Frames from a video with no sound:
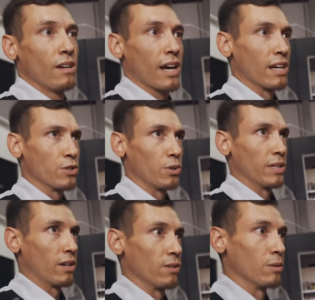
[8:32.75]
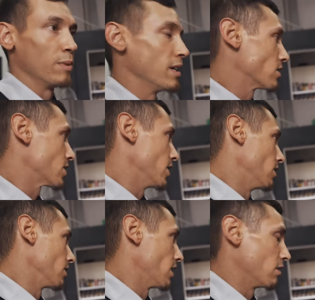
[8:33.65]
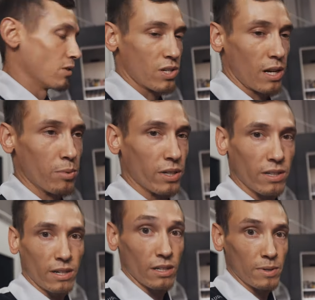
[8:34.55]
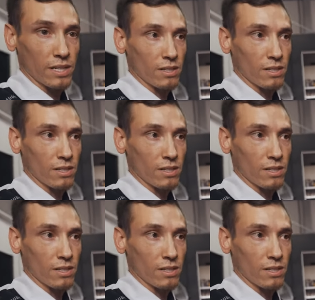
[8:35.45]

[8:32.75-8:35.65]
kind of doled out a little bit. So yeah, we just gotta bring the color back